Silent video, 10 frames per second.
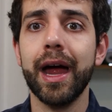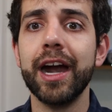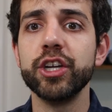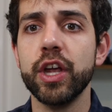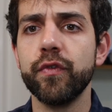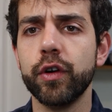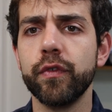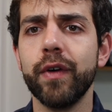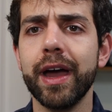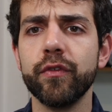
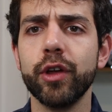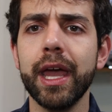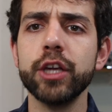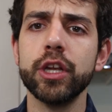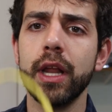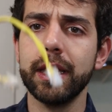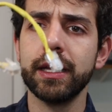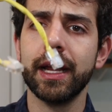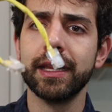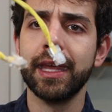RJ45 connection,
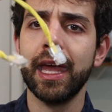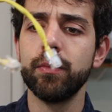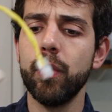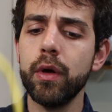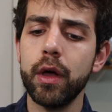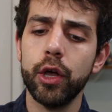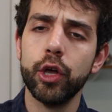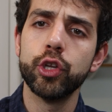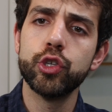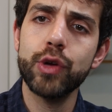internet cable,
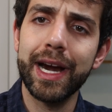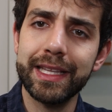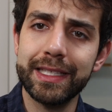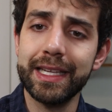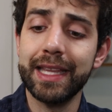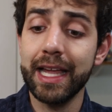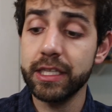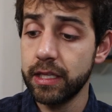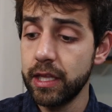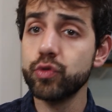to guarantee
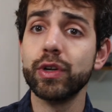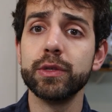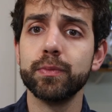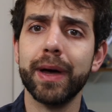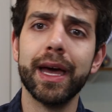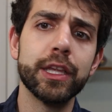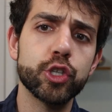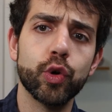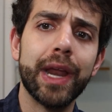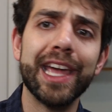that this Raspberry Pi
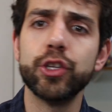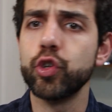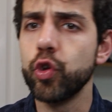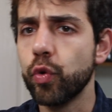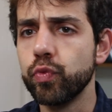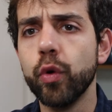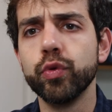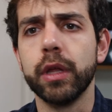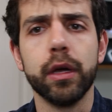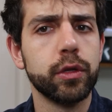is connected to your
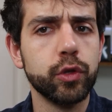router.